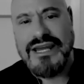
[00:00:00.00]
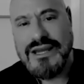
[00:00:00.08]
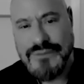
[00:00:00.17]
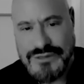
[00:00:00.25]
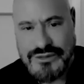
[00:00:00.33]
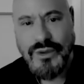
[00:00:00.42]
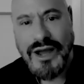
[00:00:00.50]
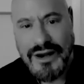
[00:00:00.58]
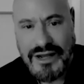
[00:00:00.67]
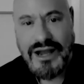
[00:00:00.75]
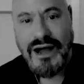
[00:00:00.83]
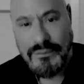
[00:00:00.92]
He was quite
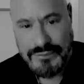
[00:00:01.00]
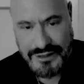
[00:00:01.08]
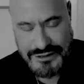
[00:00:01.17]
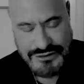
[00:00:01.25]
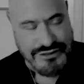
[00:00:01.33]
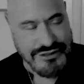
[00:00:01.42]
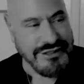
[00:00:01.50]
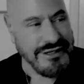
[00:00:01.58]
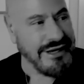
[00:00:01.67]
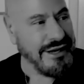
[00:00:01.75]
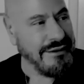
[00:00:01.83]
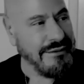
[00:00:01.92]
accomplished,
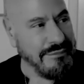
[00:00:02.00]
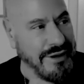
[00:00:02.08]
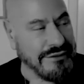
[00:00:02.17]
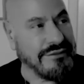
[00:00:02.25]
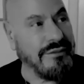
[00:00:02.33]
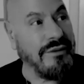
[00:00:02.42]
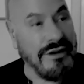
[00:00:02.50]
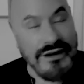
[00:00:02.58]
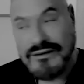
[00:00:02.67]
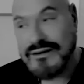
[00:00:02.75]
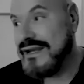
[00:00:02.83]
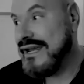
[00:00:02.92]
but
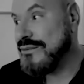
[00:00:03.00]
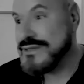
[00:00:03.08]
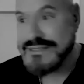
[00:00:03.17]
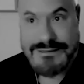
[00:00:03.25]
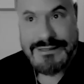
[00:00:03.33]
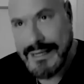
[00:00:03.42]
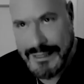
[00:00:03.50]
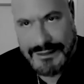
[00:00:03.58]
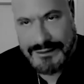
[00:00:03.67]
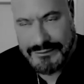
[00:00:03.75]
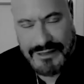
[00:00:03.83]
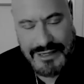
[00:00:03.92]
he was
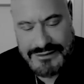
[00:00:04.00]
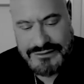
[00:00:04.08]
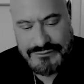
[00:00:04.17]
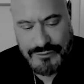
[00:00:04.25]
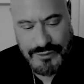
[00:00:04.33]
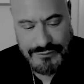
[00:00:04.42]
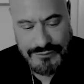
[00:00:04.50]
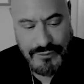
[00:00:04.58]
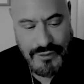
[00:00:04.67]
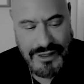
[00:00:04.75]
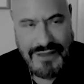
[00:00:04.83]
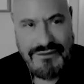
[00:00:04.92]
dead in
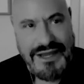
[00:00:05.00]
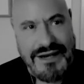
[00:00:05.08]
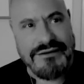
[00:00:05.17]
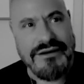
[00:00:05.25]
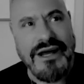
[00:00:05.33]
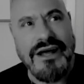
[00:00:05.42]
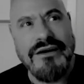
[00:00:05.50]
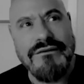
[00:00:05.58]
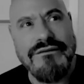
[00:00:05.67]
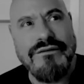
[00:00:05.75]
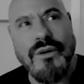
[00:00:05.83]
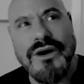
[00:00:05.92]
1944. And then
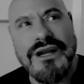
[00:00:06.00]
3